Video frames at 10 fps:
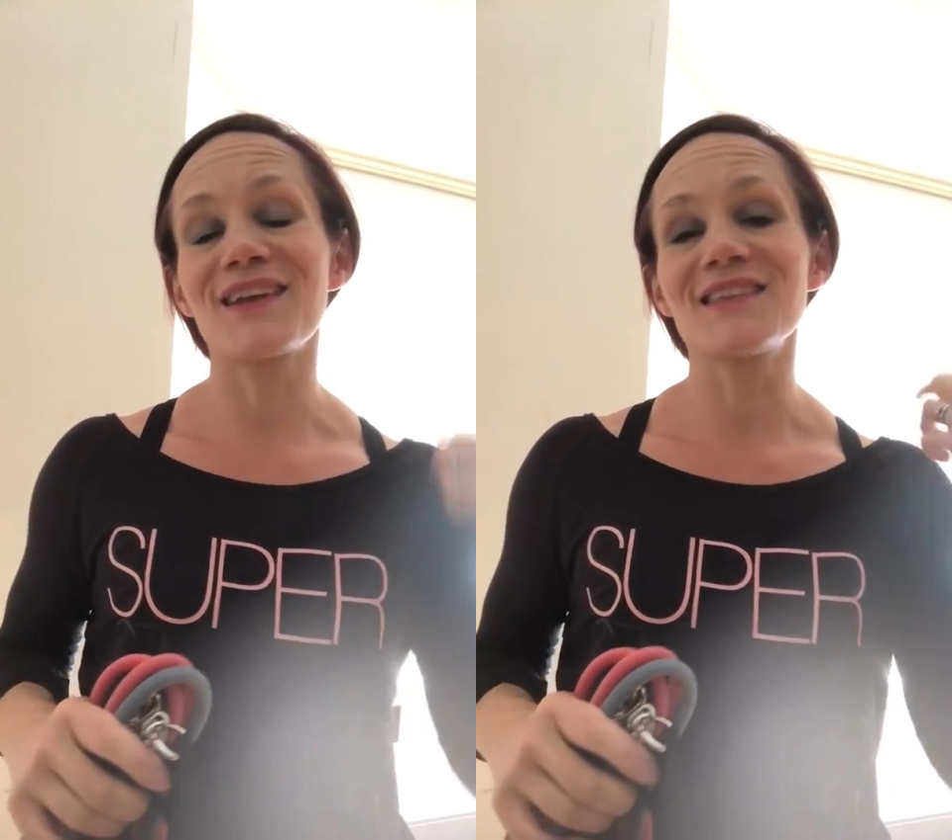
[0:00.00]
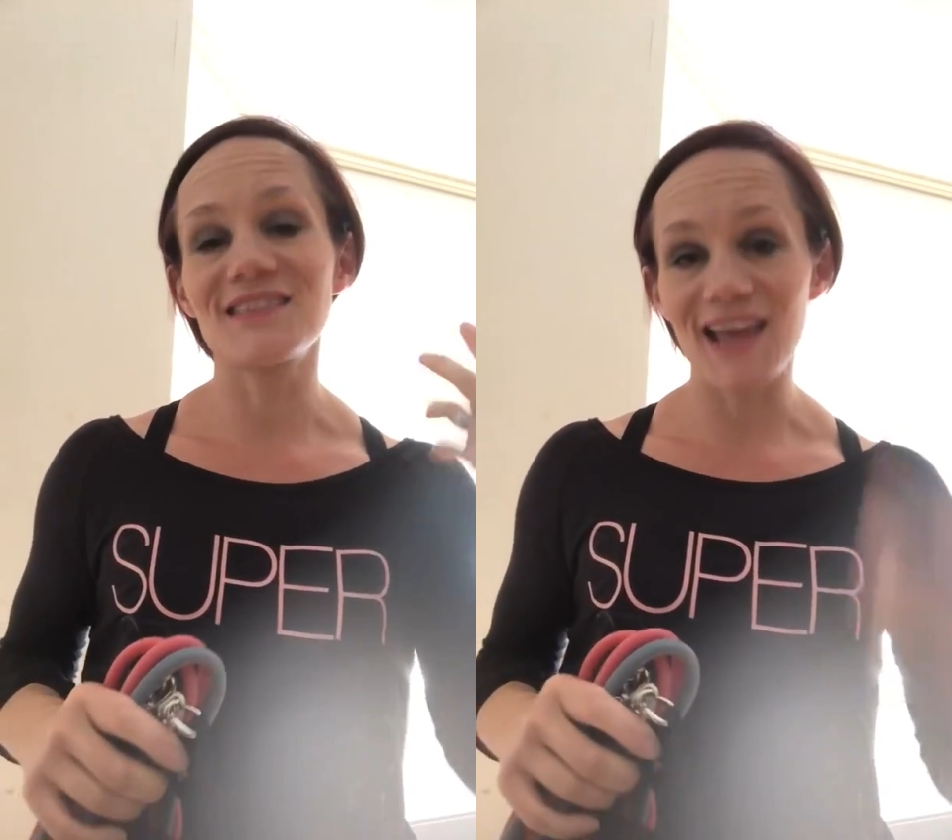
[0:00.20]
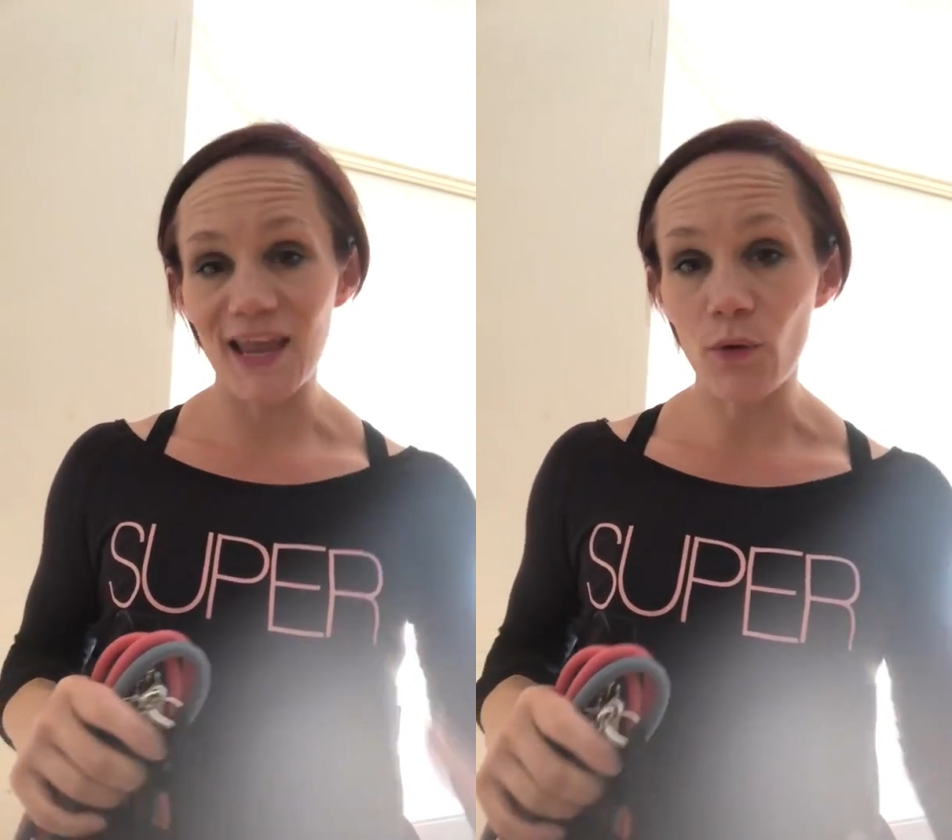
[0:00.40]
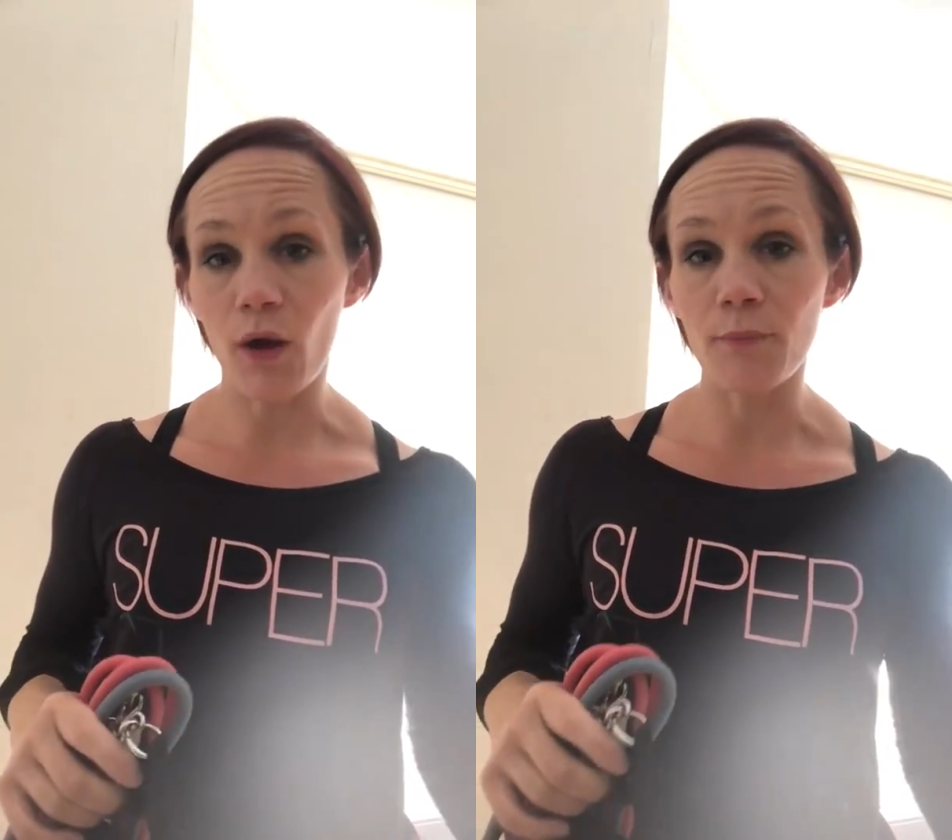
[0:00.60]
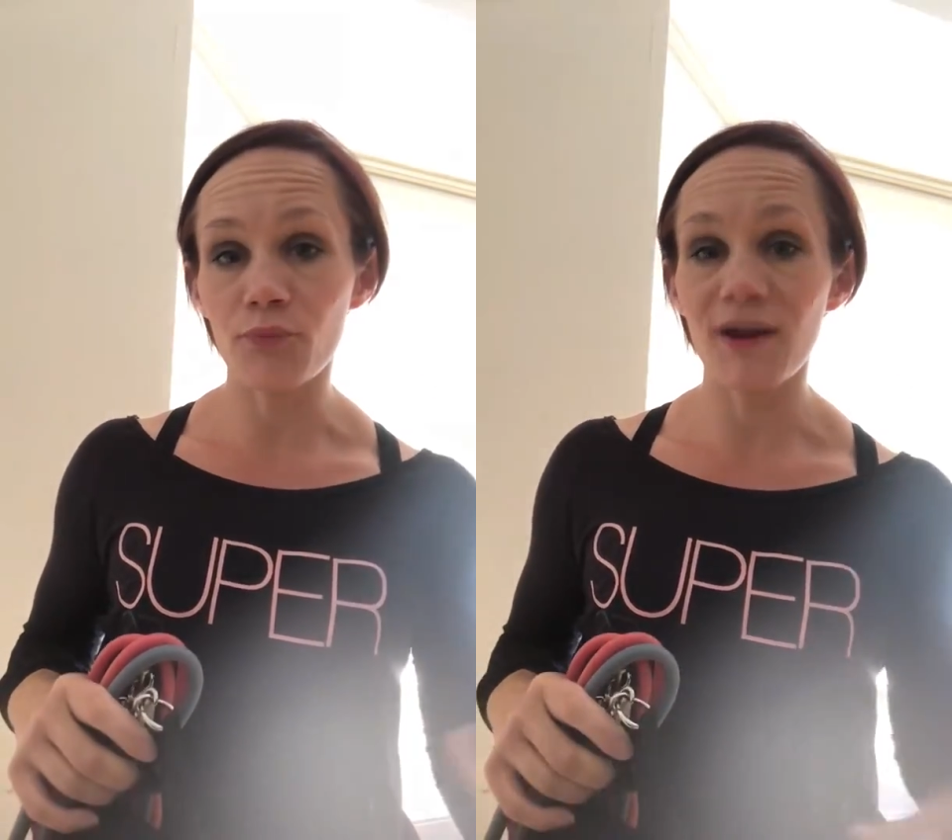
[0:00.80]
going to stay
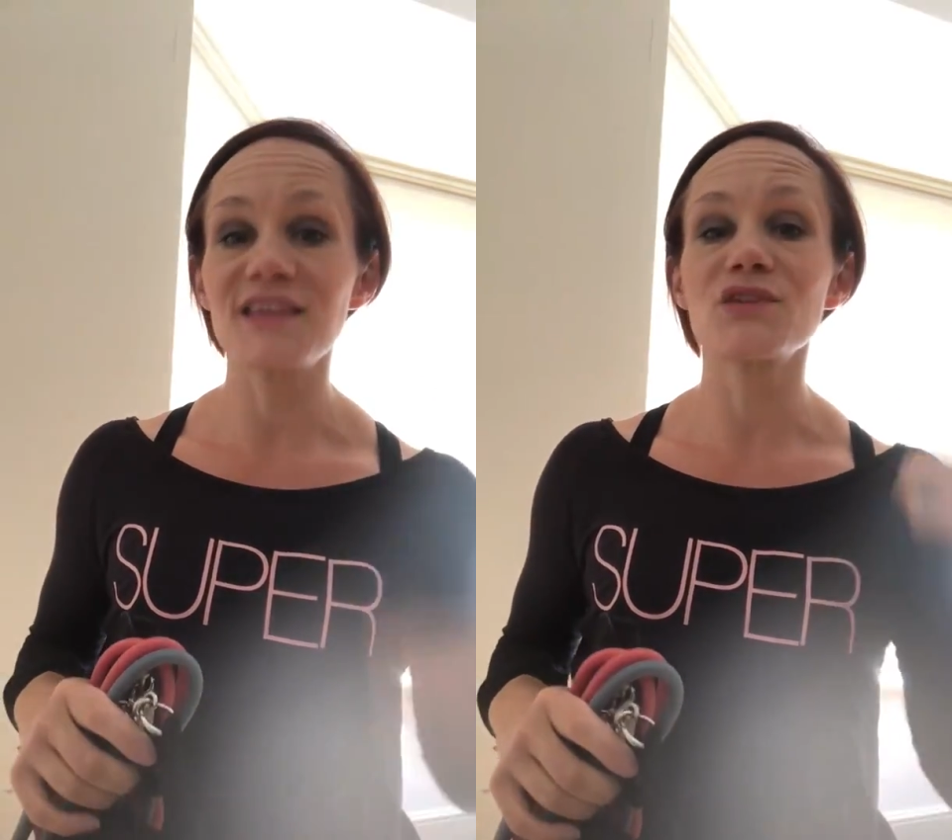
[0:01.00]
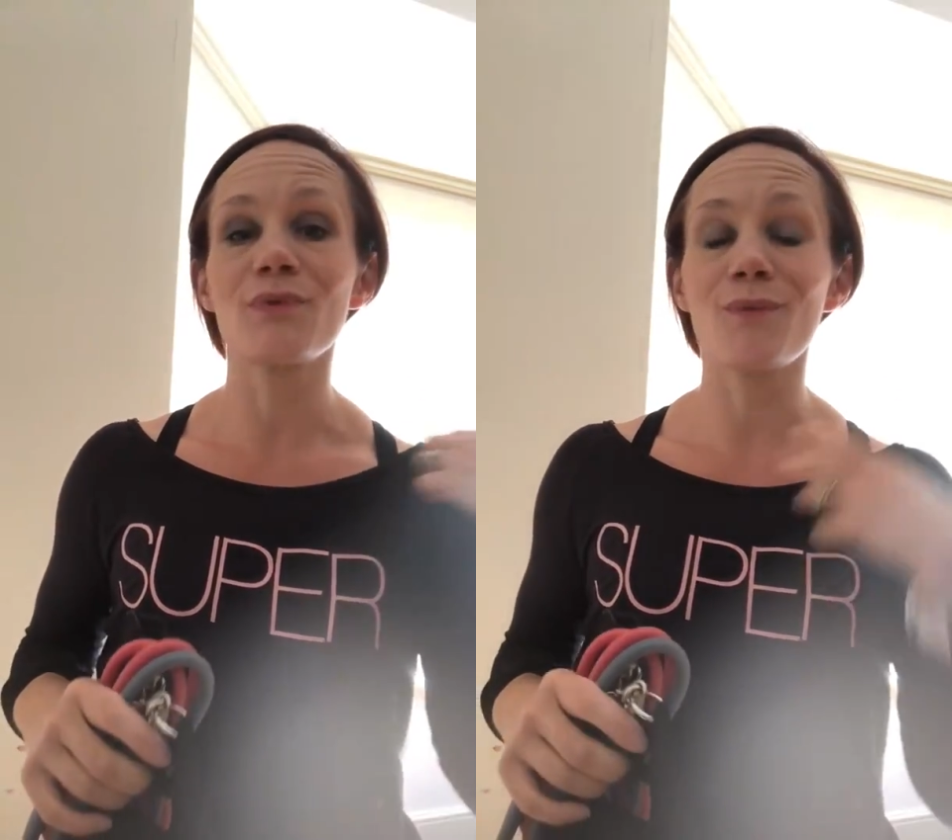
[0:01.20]
quite brisk.